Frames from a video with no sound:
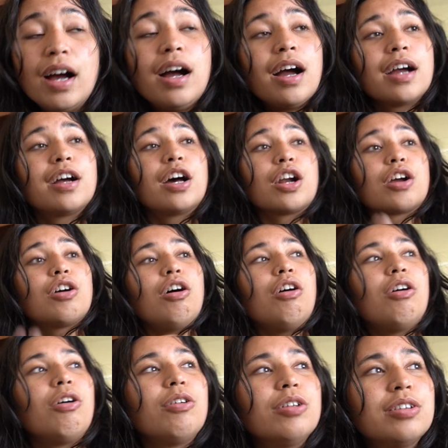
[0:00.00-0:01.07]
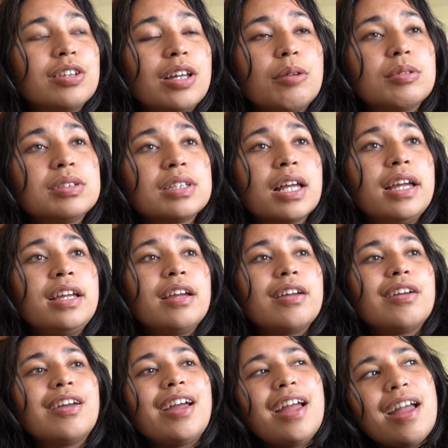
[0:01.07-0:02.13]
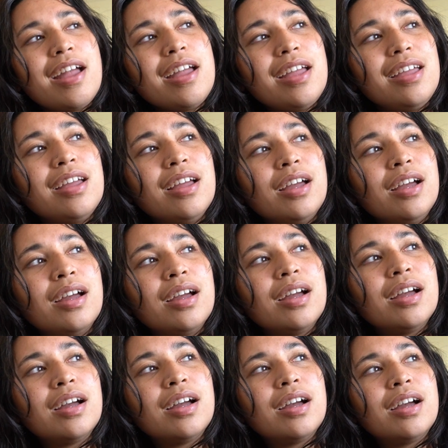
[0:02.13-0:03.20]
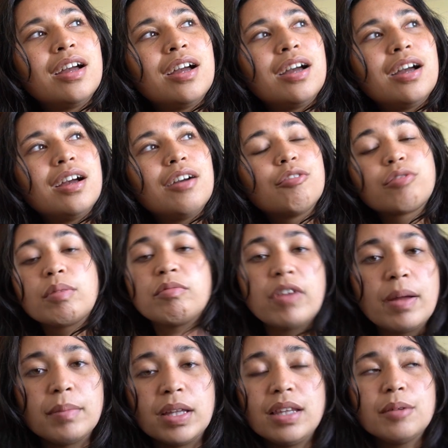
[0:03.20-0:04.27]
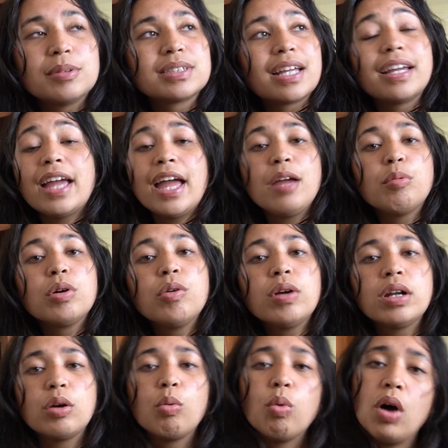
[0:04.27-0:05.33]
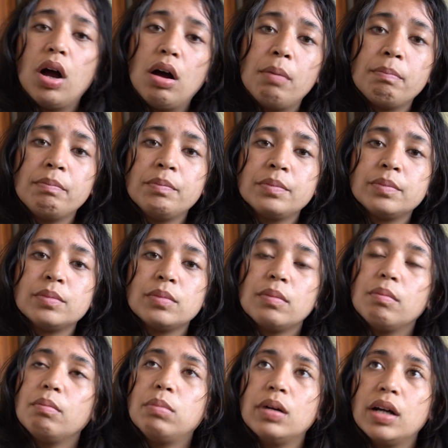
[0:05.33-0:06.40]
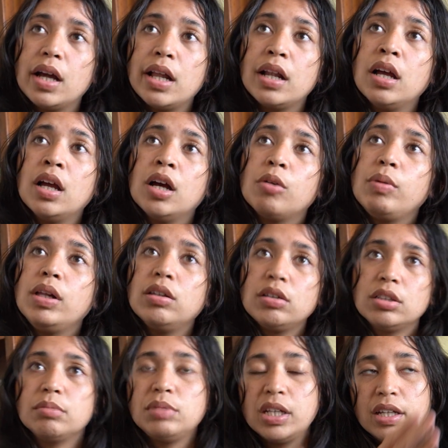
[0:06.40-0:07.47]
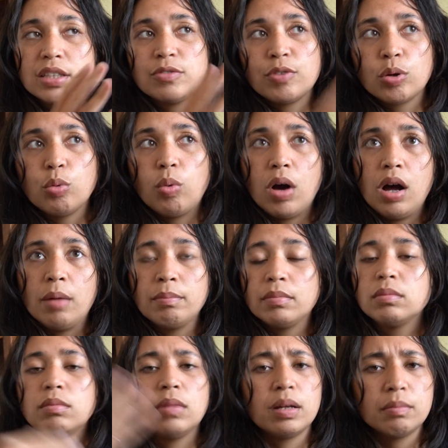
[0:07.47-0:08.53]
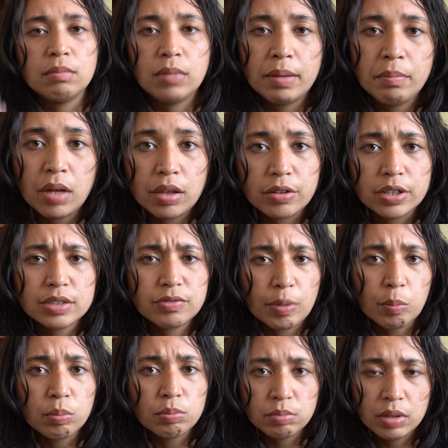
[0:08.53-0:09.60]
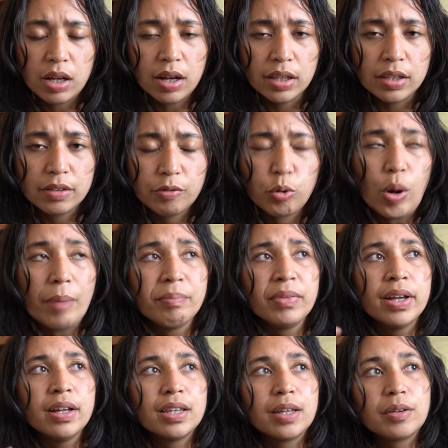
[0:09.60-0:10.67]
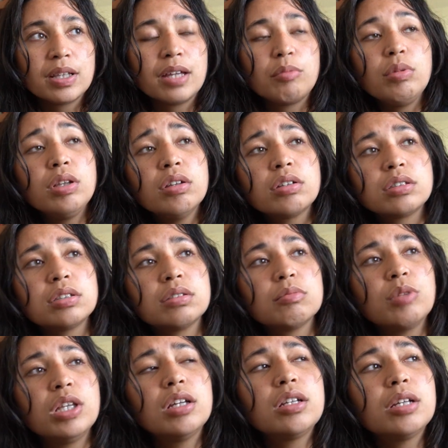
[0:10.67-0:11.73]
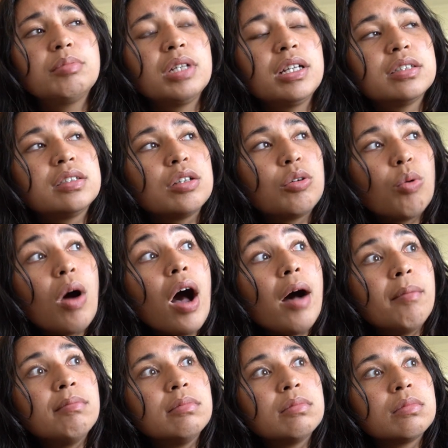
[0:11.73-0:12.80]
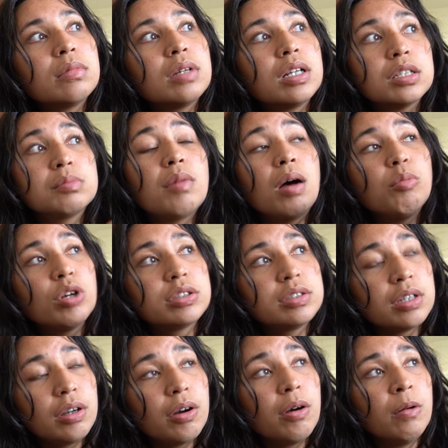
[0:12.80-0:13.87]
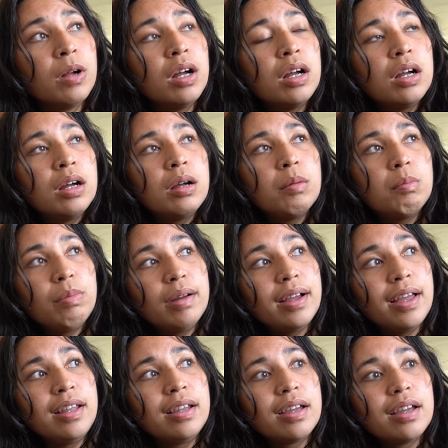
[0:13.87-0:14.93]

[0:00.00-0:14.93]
I got a call that was like, hey, from family that was like, hey, we're going to Guam, but we looked up tickets for Guam. My mother is from the island of Guam. They were like, we looked up tickets to Guam because mom wants to go, but